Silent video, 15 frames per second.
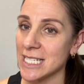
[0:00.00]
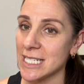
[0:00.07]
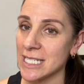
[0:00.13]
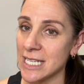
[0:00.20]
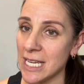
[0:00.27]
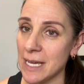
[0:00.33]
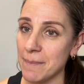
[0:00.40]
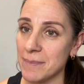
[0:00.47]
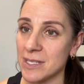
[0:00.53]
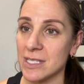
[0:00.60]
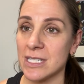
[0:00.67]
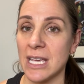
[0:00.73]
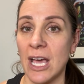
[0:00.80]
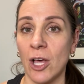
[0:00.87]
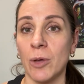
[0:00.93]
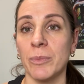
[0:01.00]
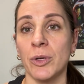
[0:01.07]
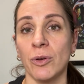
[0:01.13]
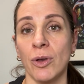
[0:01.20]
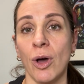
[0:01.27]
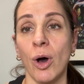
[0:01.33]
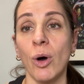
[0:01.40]
tips to help you
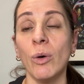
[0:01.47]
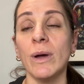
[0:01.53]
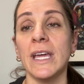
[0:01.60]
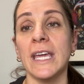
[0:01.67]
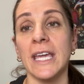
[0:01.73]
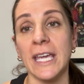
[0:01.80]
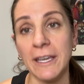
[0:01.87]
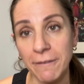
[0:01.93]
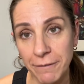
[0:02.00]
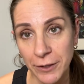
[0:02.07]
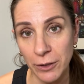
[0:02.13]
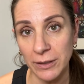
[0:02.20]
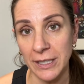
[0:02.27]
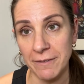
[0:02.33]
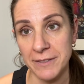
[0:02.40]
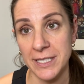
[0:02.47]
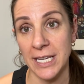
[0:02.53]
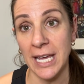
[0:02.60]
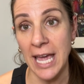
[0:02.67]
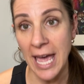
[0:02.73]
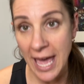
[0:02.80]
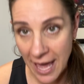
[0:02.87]
know if you're
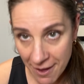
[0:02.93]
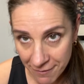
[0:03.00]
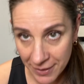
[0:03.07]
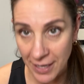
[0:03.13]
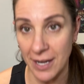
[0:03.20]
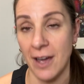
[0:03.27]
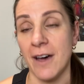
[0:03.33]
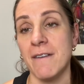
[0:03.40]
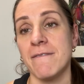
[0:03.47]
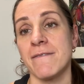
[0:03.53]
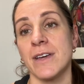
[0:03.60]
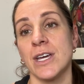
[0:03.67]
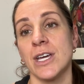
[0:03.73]
lifting heavy enough